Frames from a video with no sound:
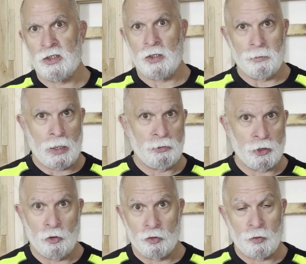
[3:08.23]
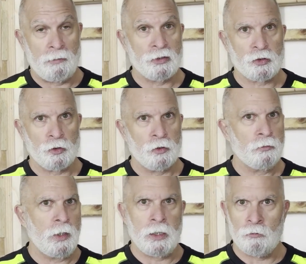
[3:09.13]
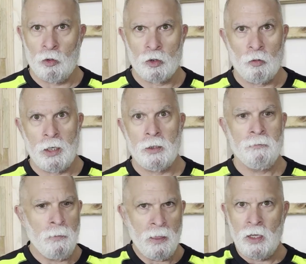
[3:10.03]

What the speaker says: sometimes you go and drive a screw and it won't go in,